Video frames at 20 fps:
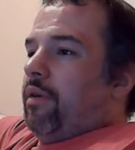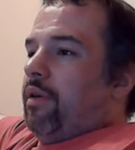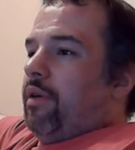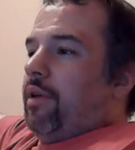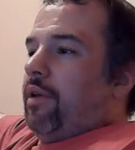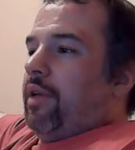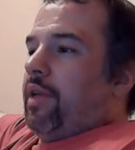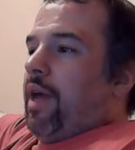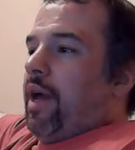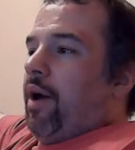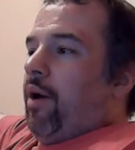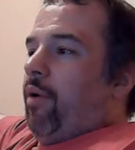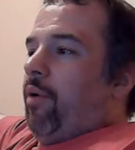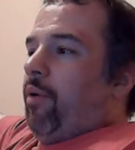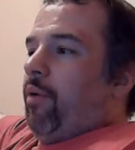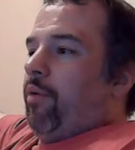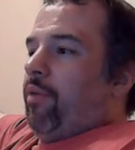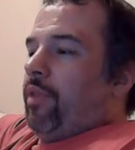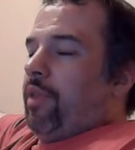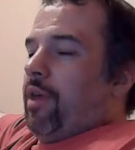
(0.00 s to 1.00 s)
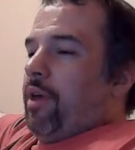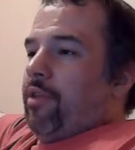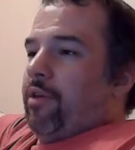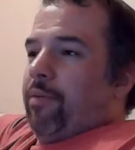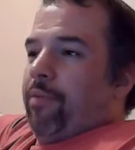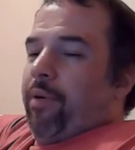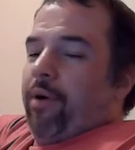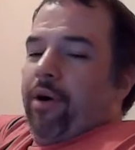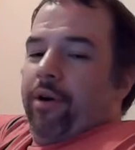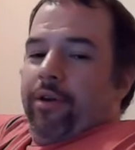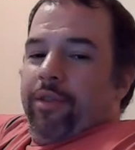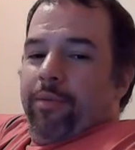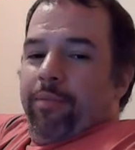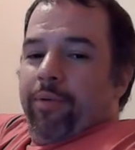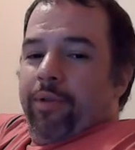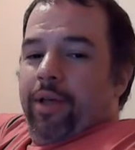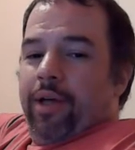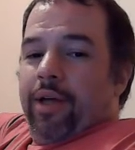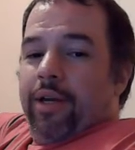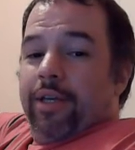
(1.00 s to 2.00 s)
Now, the other part of the
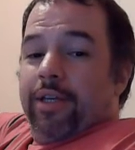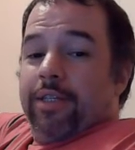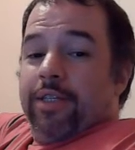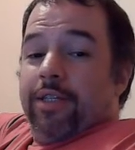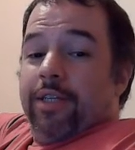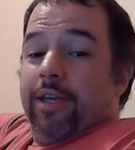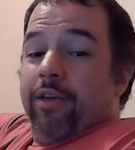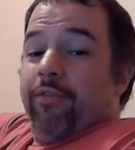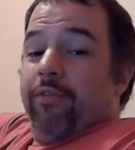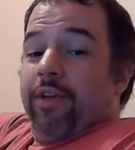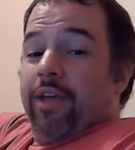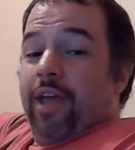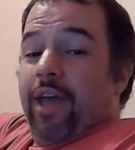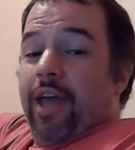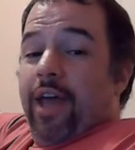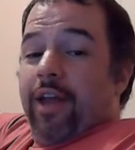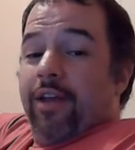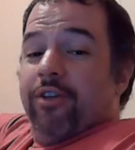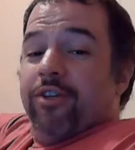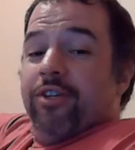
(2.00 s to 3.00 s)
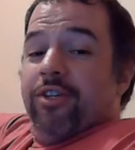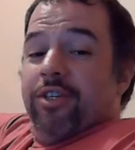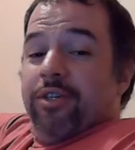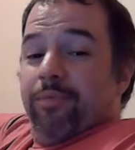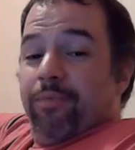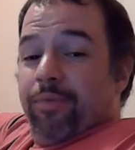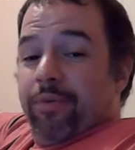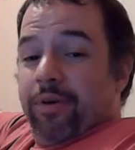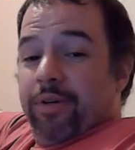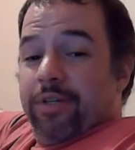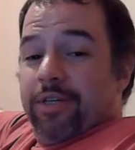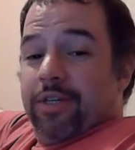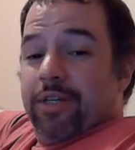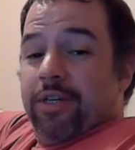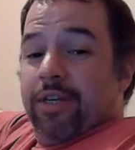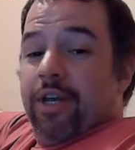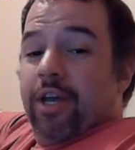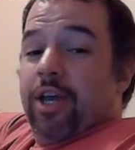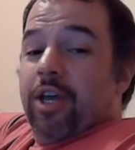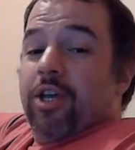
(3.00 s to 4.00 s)
plot is Tiffany Haddish is in prison.
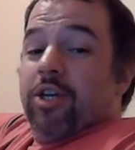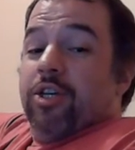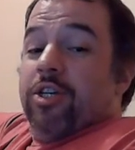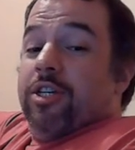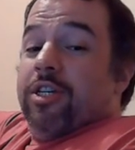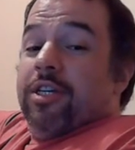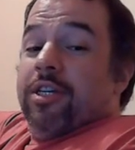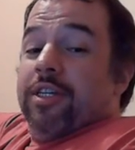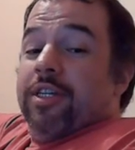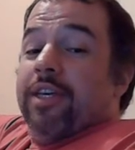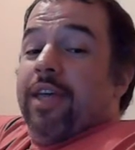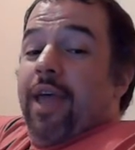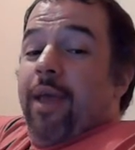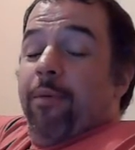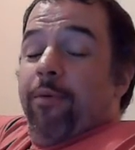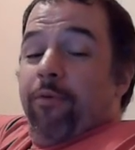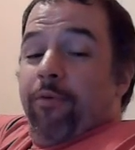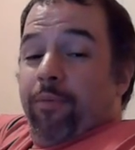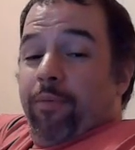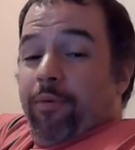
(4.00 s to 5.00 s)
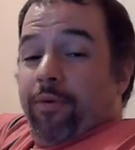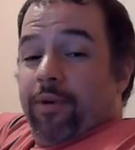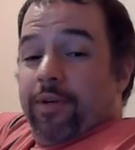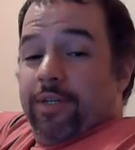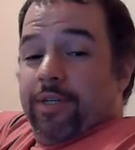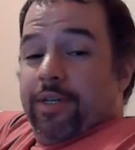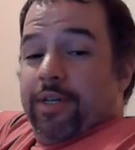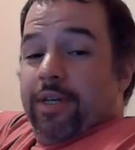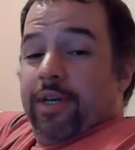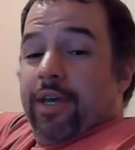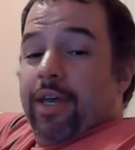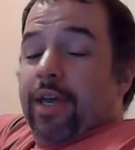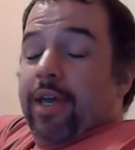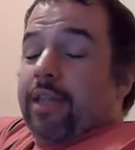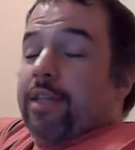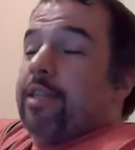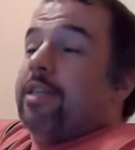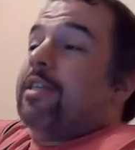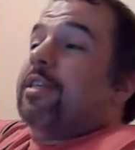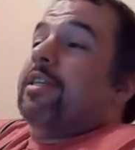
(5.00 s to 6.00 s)
She escapes from prison.
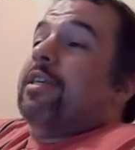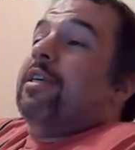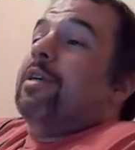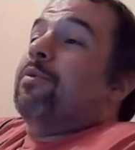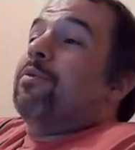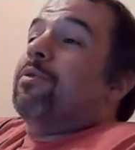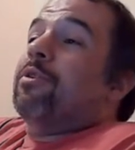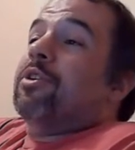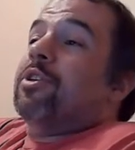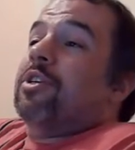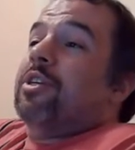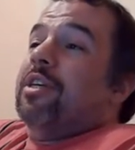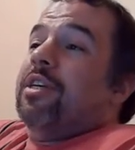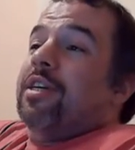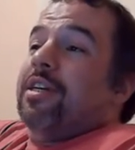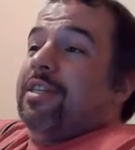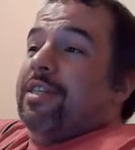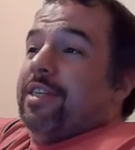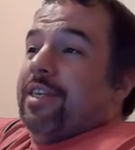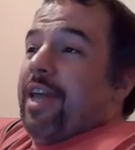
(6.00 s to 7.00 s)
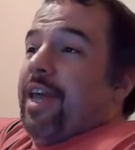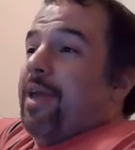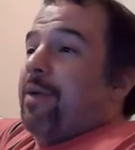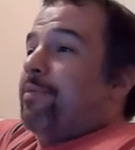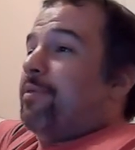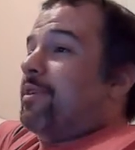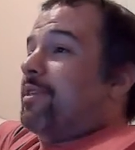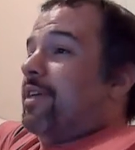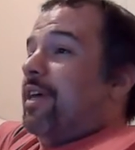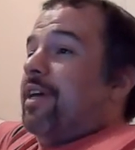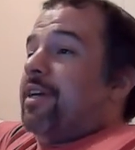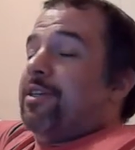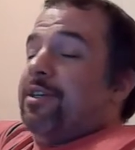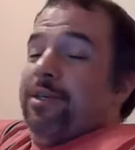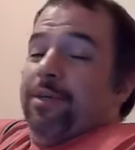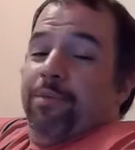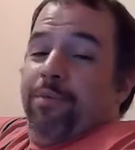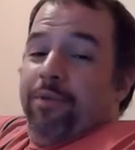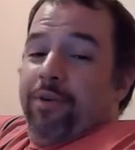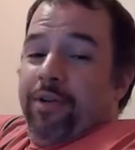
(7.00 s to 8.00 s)
The scene where she escapes is
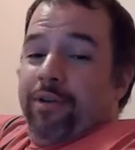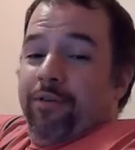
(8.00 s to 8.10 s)
actually pretty